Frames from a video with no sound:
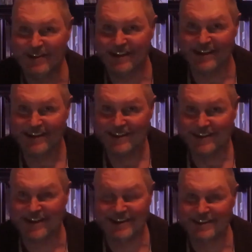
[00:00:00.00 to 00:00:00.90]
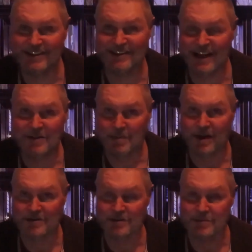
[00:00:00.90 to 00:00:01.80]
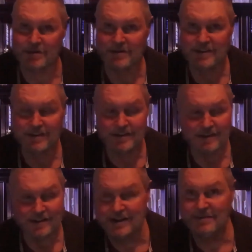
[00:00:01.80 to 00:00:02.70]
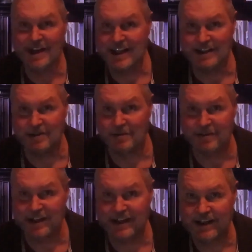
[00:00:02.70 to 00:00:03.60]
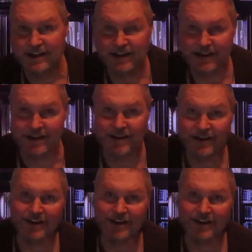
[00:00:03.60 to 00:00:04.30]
you know it. Because it's not possible. Even I know that.